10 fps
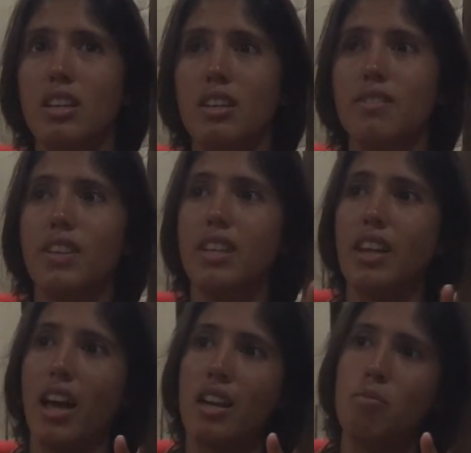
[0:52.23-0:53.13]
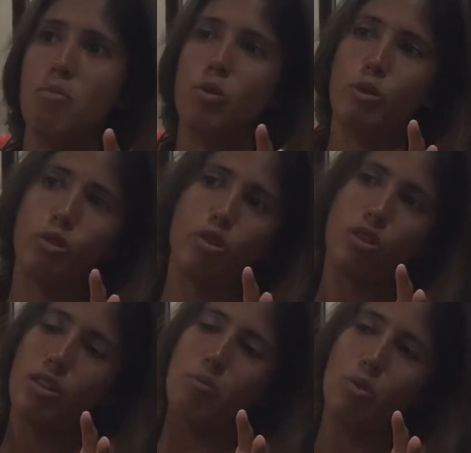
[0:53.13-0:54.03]
giving an emo-
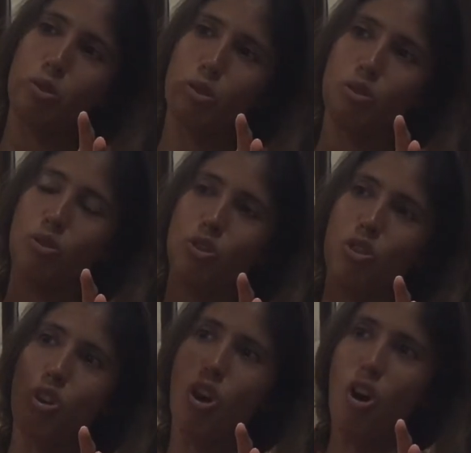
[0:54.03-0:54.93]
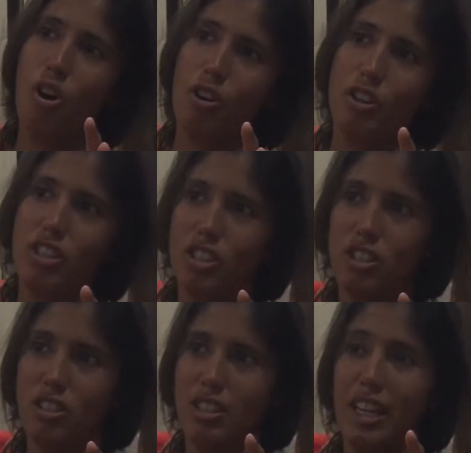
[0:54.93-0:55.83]
emotional charge